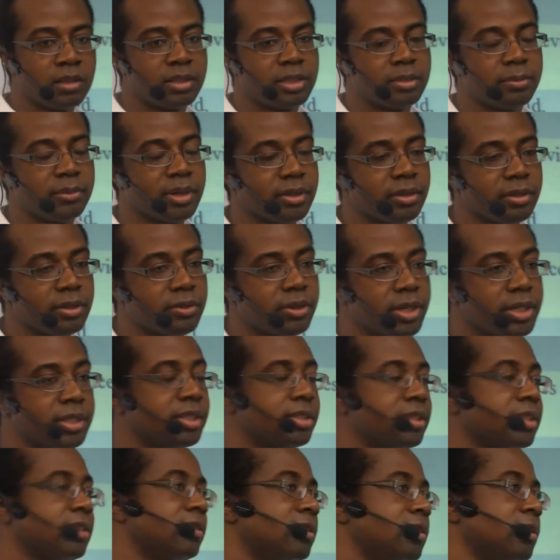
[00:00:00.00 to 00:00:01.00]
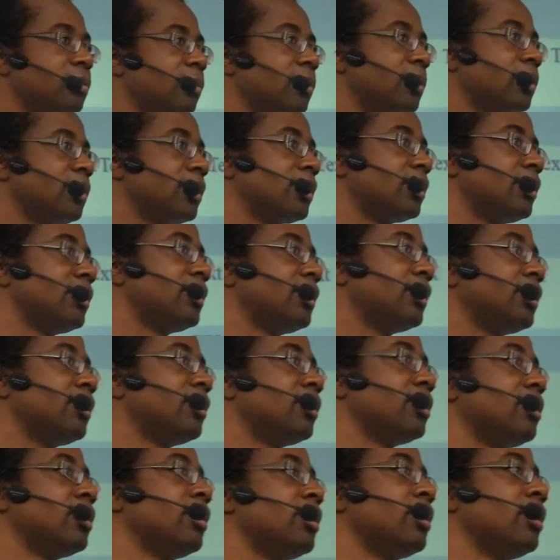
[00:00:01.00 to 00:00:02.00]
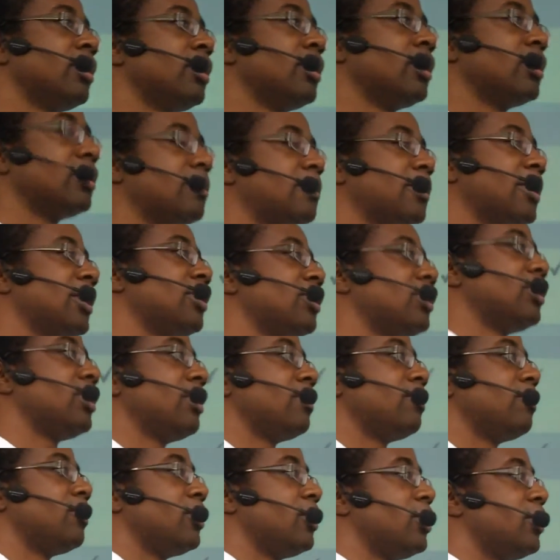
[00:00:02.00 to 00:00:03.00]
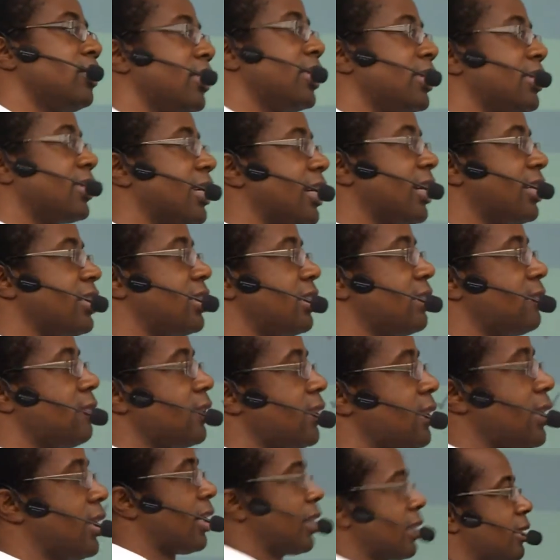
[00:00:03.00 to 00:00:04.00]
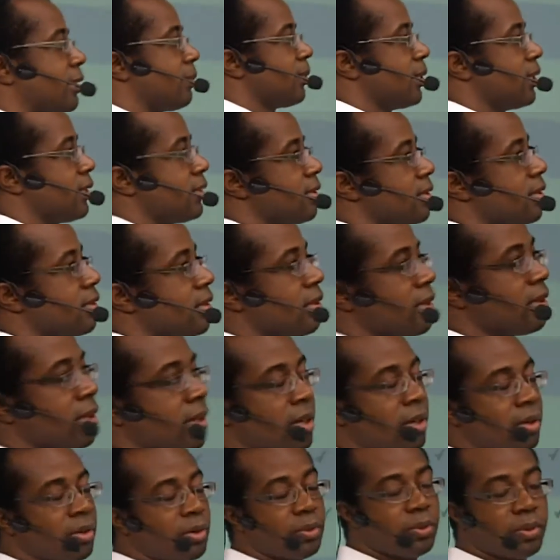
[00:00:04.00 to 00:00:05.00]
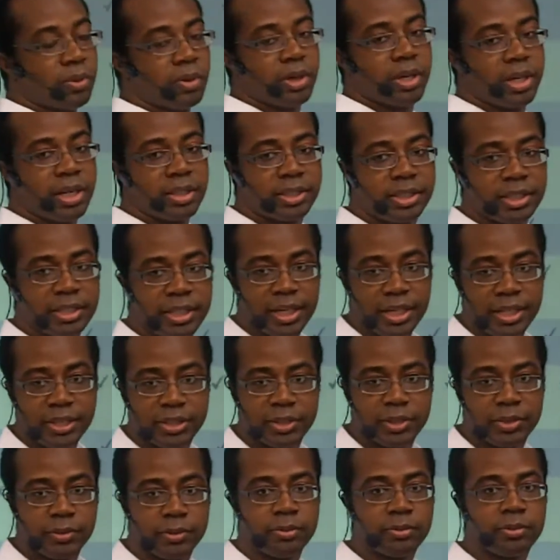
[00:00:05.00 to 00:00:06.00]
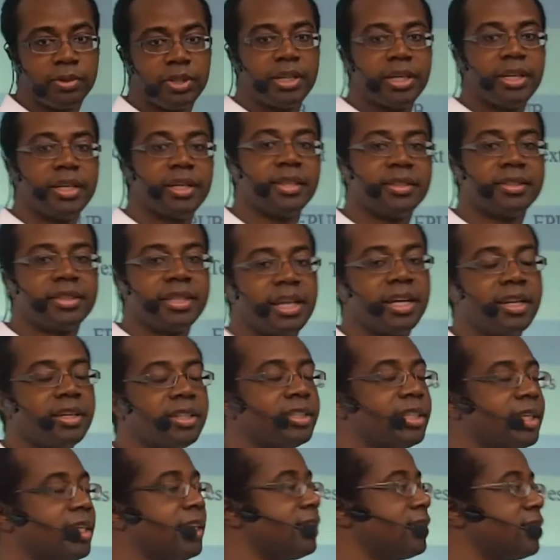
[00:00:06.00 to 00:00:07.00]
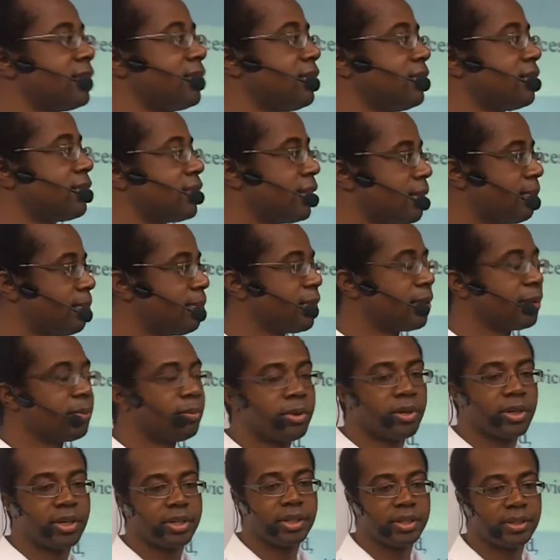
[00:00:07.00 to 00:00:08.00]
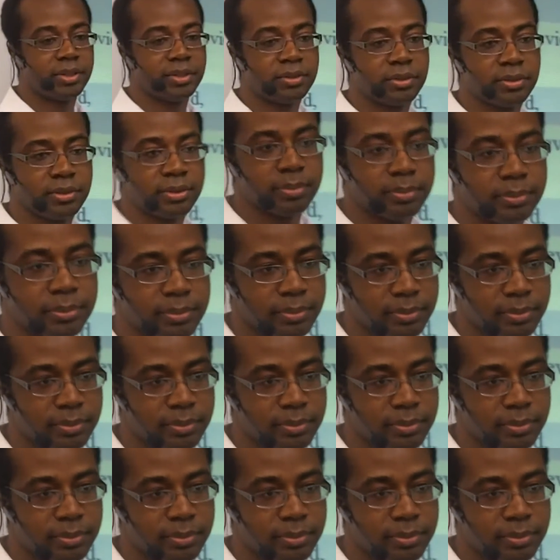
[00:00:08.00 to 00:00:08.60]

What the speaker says: Some other criteria you want to consider, especially if you're doing scientific documents or educational, is annotations and bookmarkings.